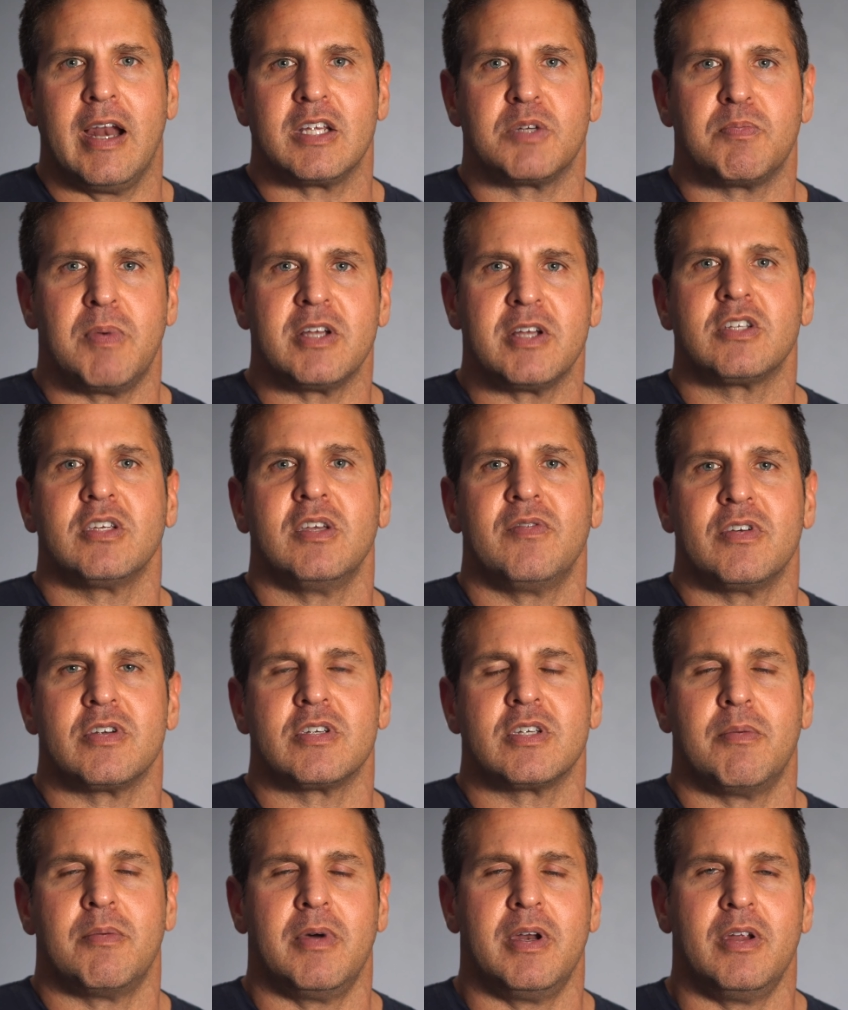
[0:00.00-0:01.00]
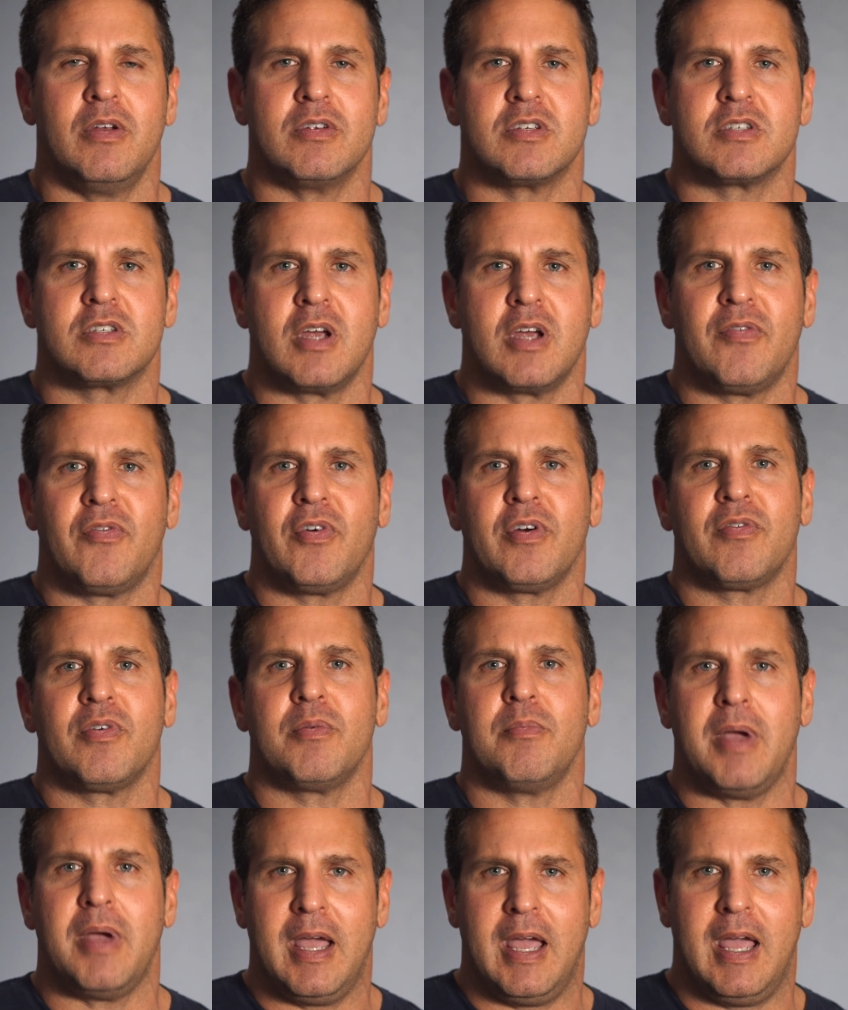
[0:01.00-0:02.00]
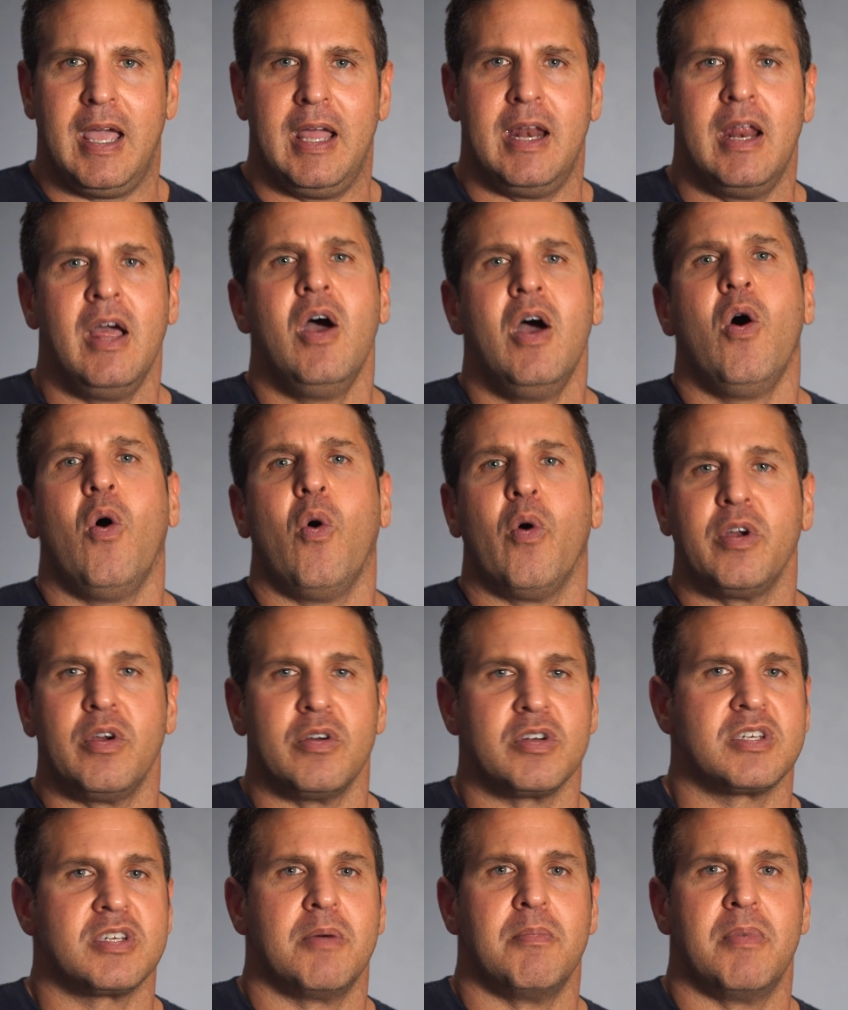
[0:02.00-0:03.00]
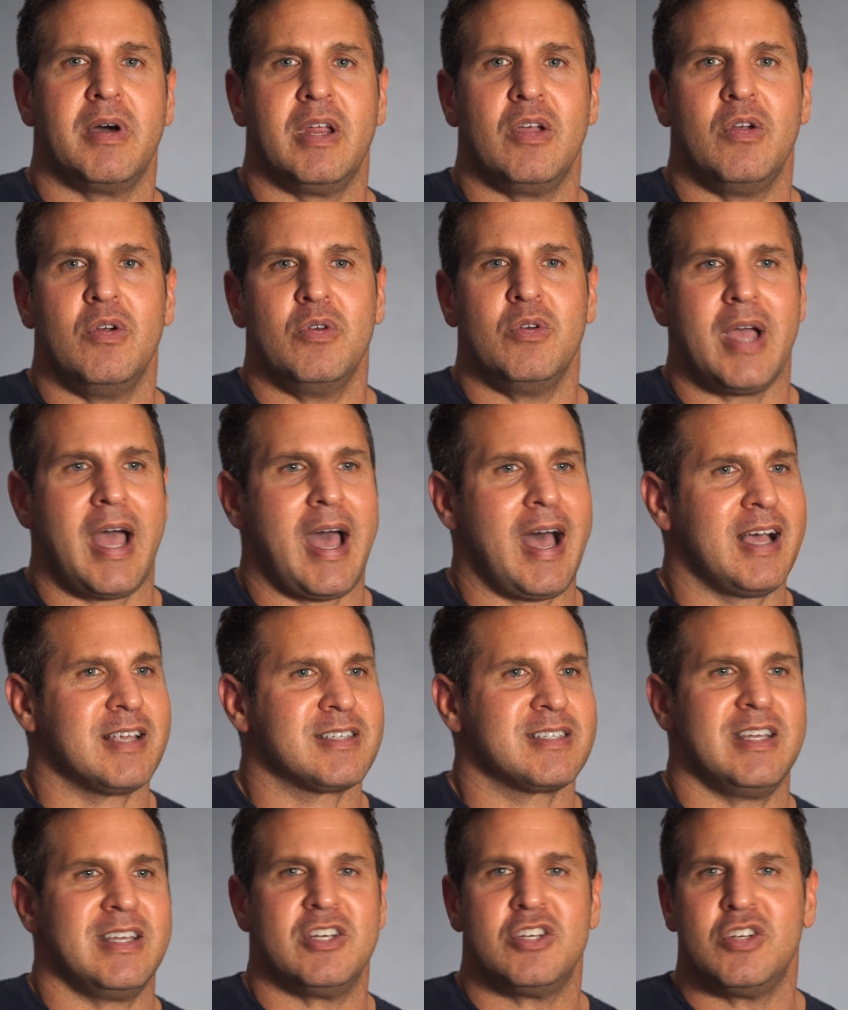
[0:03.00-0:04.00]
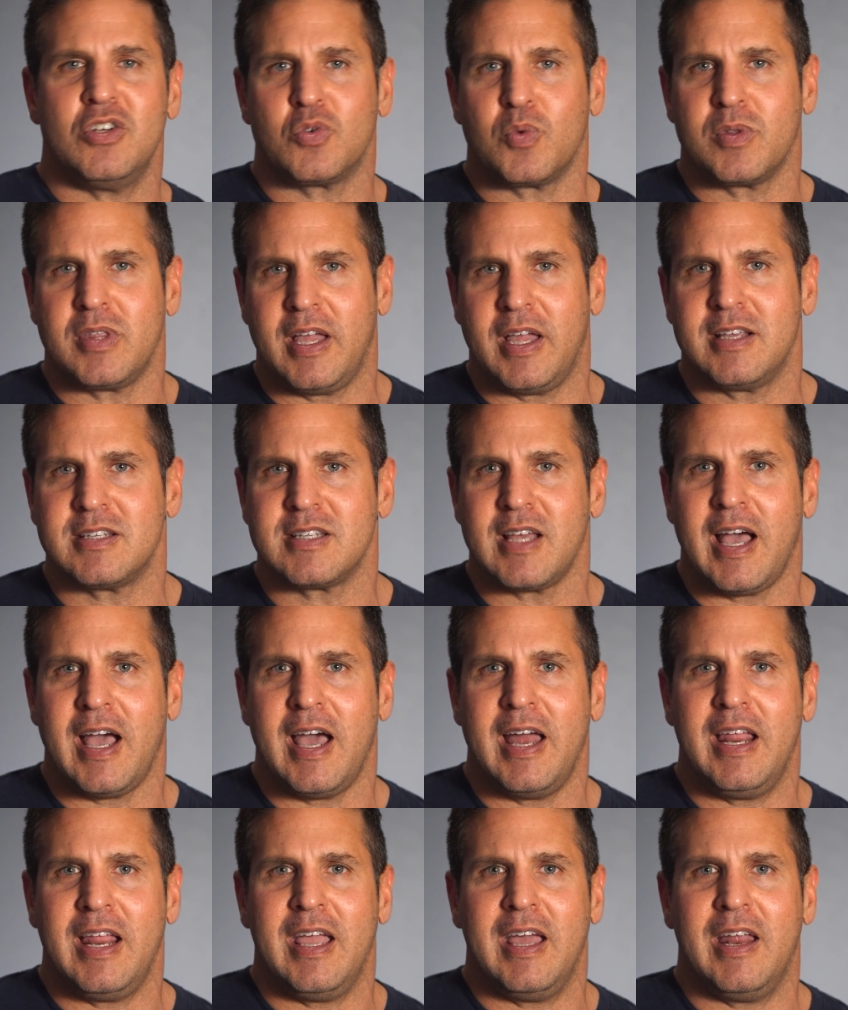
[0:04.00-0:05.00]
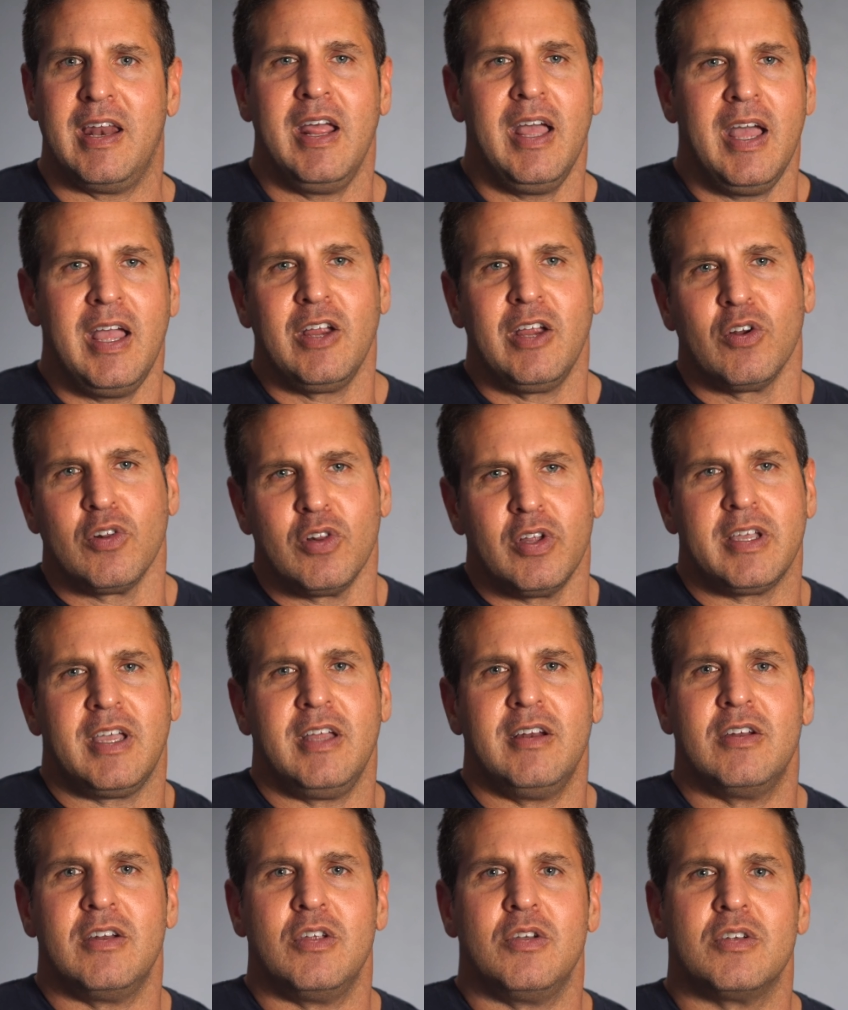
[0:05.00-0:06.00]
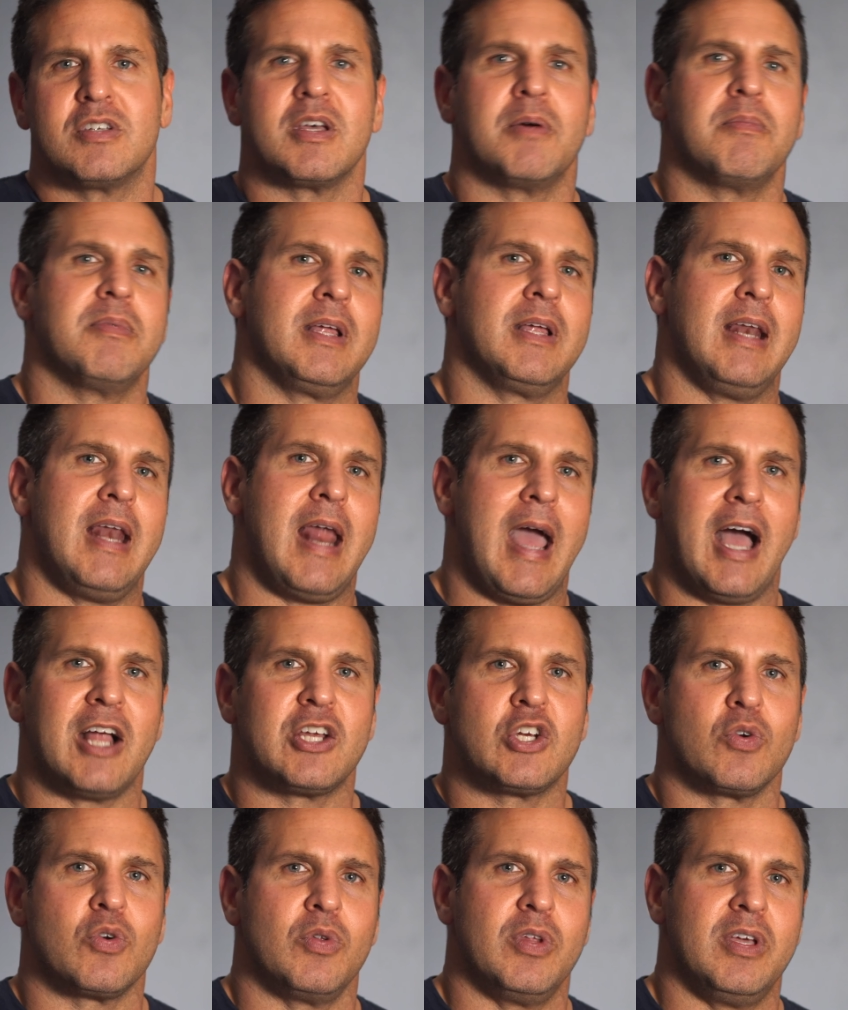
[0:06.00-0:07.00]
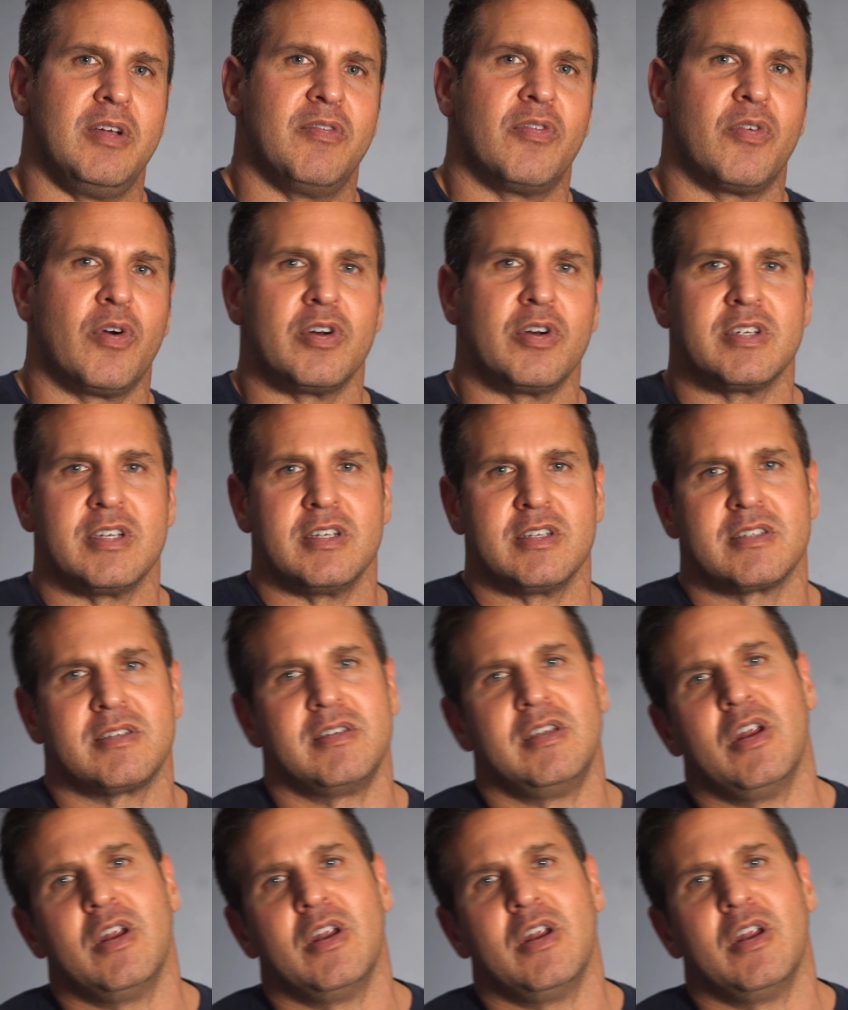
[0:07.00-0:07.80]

especially if you're somebody who's suffering from pain or you're somebody who has issues with anxiety and you're looking to do something naturally versus,